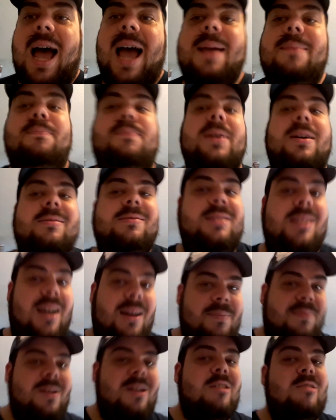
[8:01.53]
built
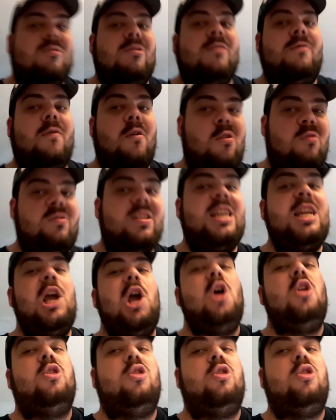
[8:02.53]
up with only